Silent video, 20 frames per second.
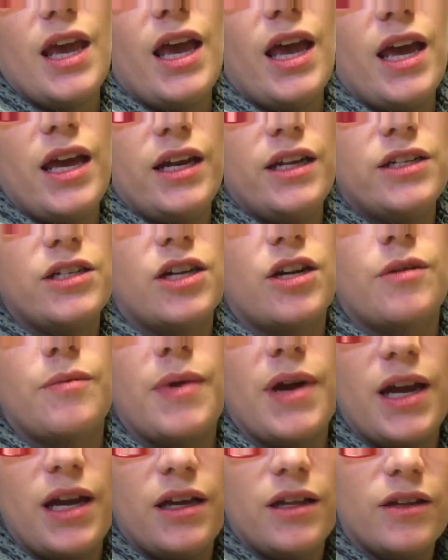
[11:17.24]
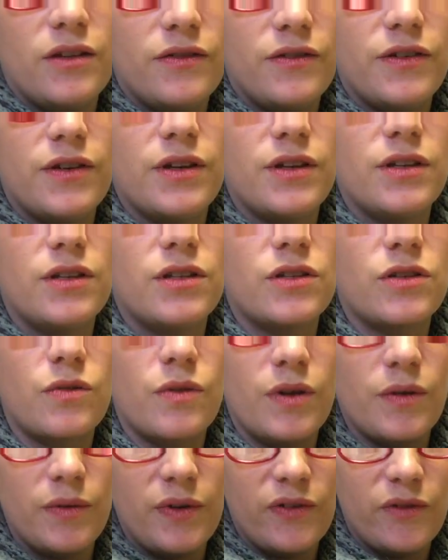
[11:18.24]
Add it to our pile of
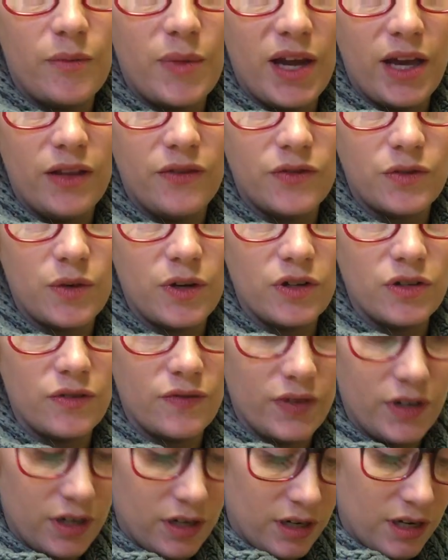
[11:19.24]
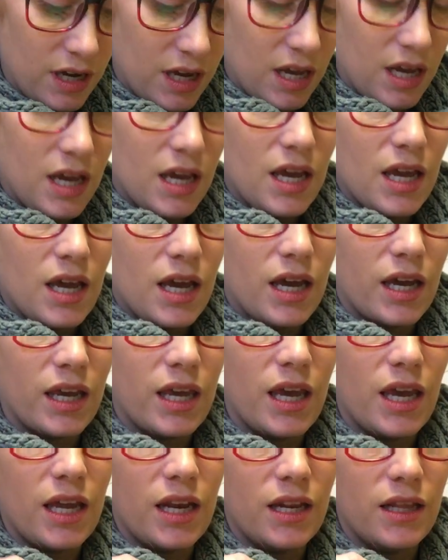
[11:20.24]
squares. We have a pile of squares over here.
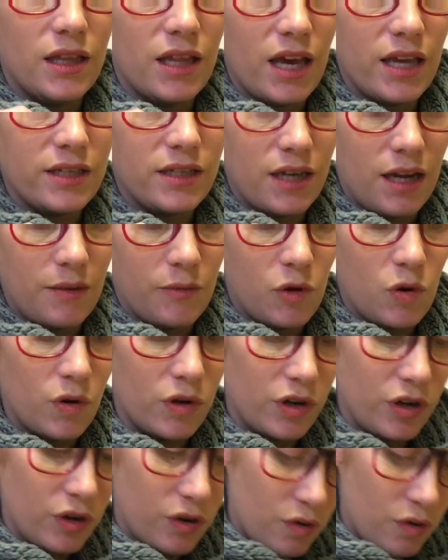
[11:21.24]
Again, last time, corner to